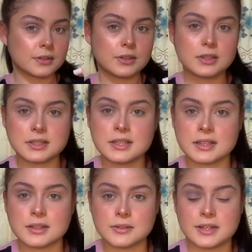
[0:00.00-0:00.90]
You can see
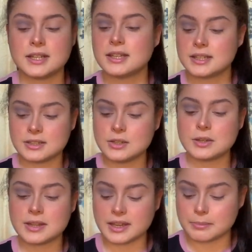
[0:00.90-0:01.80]
that already, like it's
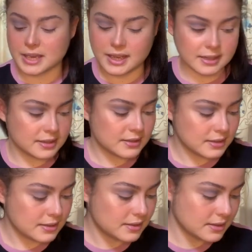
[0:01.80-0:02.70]
not like bad.
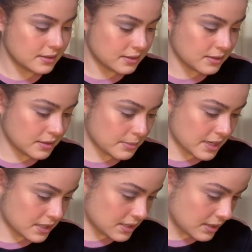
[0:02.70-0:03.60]
It's not a
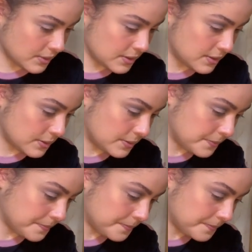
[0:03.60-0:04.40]
bad shadow at all.